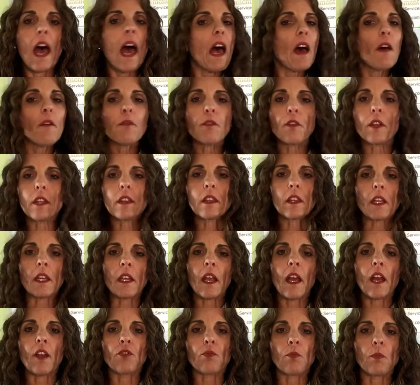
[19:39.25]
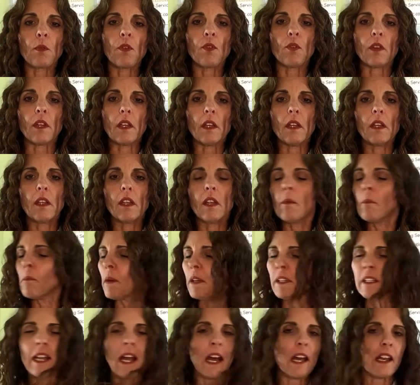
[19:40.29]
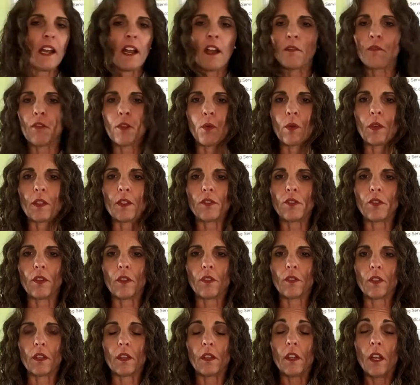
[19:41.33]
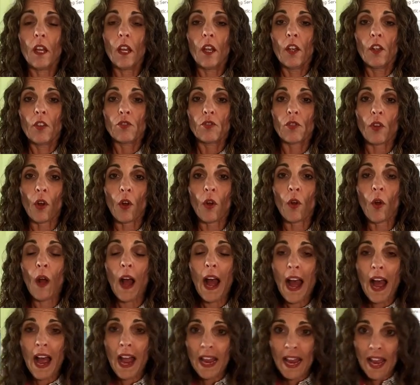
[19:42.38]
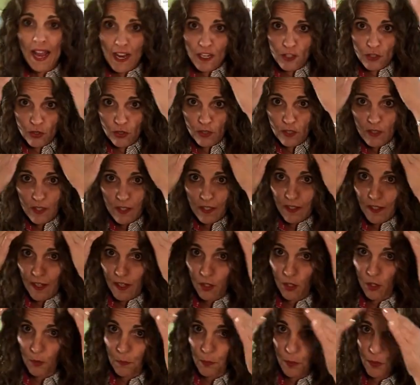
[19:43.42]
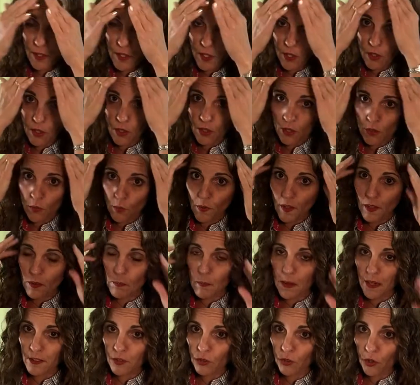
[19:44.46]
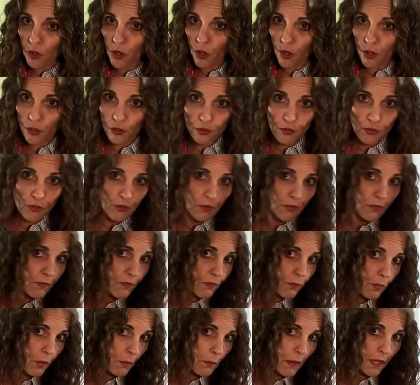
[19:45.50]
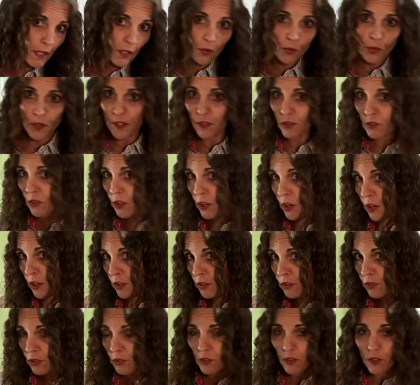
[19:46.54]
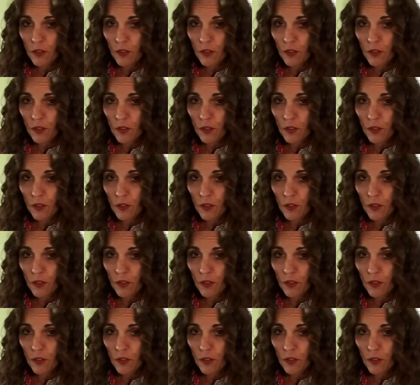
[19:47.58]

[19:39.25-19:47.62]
Everything has beauty, but not everyone sees it. So I actually think I look pretty good with my scars, with my gray scars,